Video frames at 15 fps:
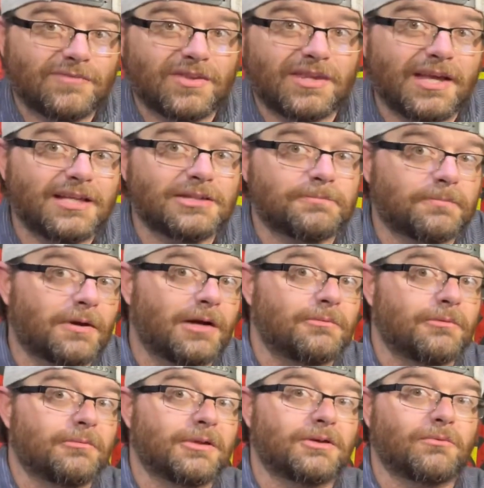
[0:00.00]
that's
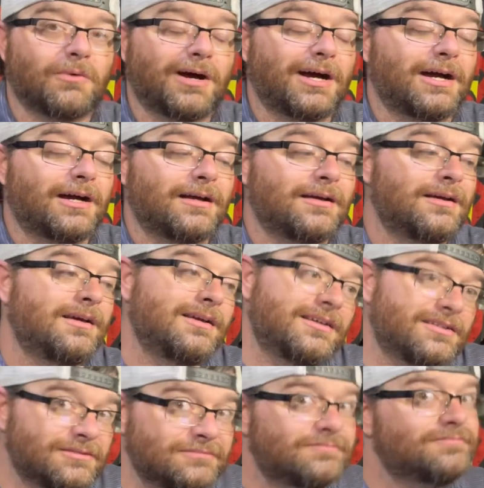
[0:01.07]
probably why
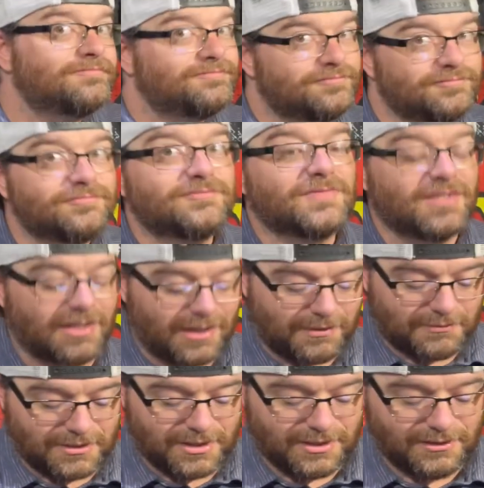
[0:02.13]

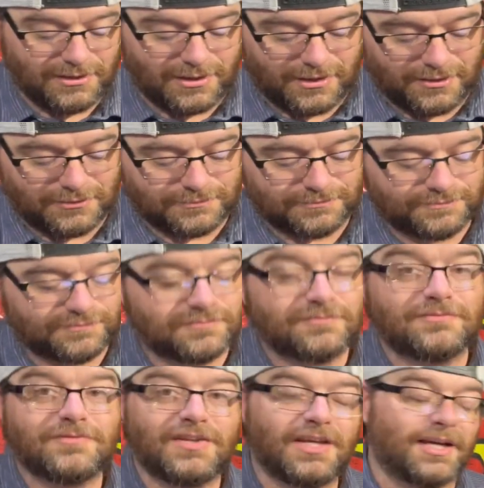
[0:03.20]
I'm getting, you know,
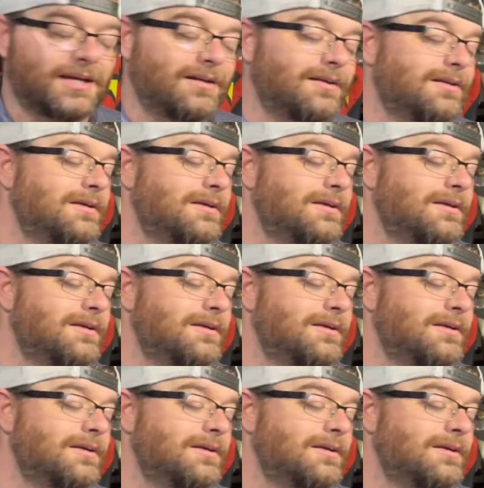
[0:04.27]
yeah.